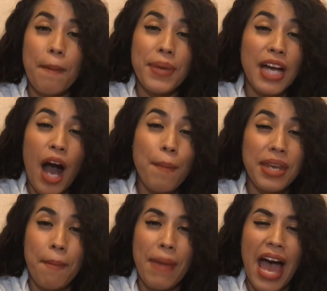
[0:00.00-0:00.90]

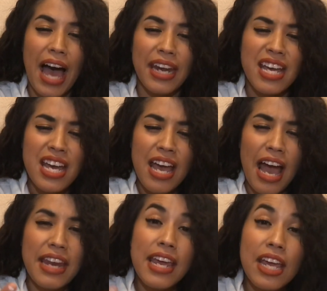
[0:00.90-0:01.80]
becoming a man
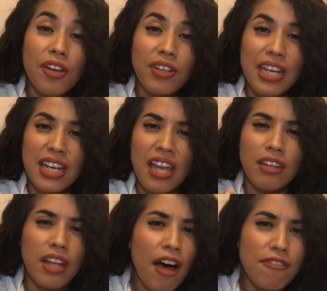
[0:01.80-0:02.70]
and healing
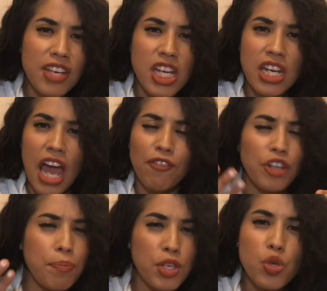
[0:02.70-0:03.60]
and loving and
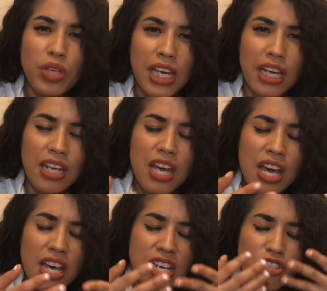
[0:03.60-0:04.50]
rebuking,
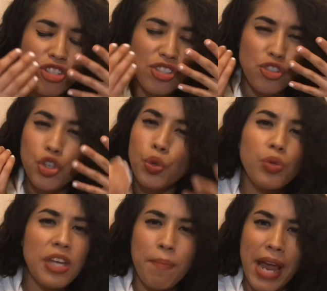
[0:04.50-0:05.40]
he's just
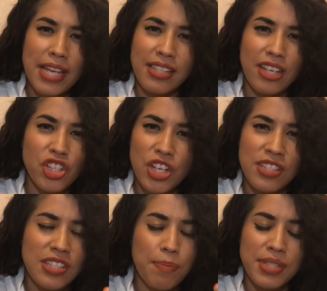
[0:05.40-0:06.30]
truly amazing,
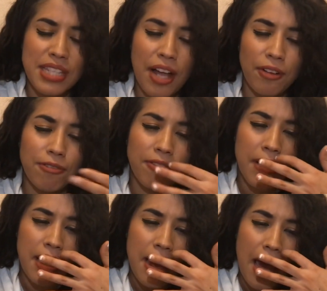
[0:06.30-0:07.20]
Jesus himself.
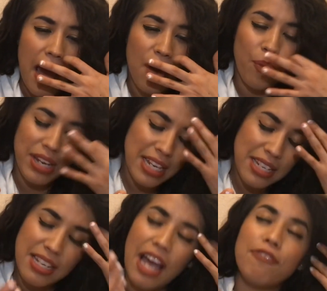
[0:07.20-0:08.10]
And when he
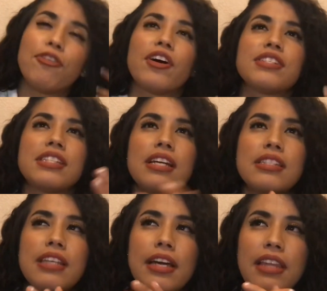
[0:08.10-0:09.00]
died for our
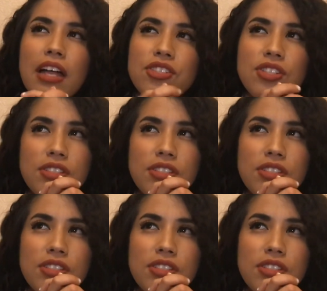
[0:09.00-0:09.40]
sins, like, that's